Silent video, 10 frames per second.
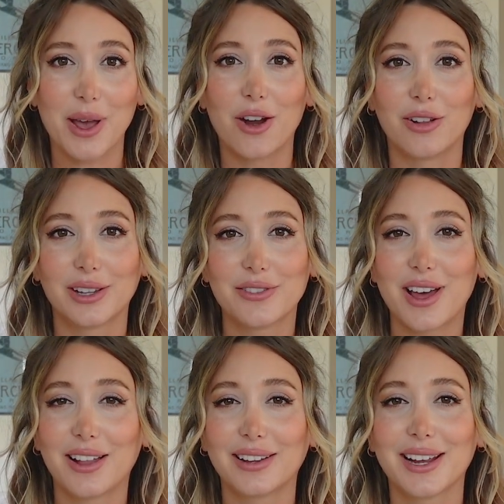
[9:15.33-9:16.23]
and I'll leave
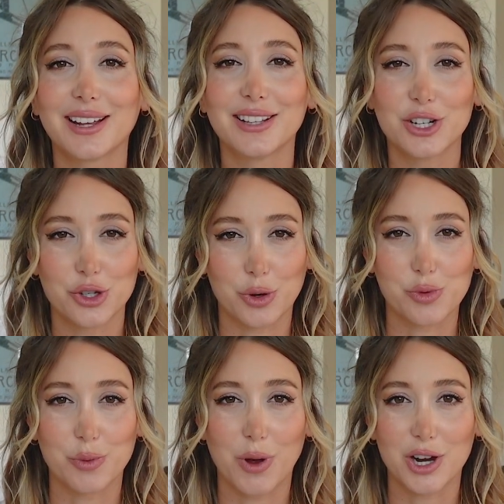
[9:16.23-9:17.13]
that link in the
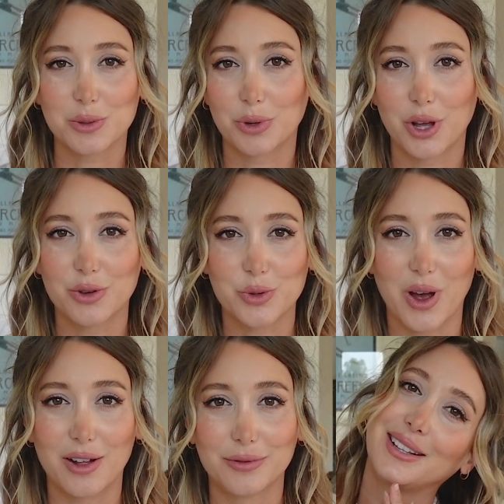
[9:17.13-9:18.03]
description box below as
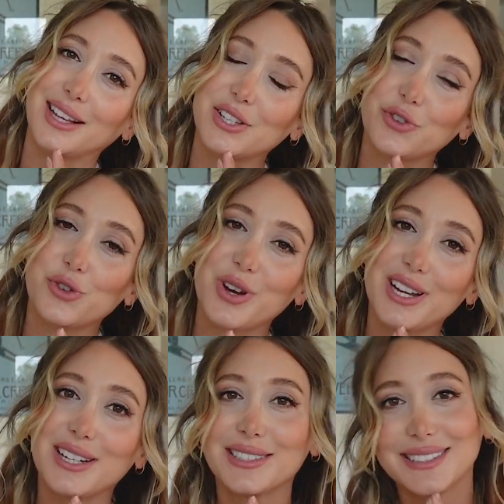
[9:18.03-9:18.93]
well. Thanks for
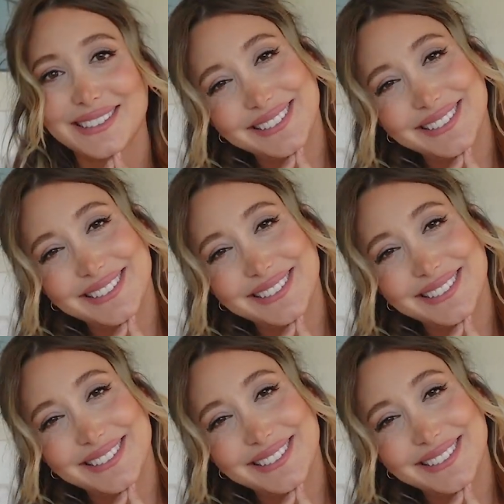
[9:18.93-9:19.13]
joining.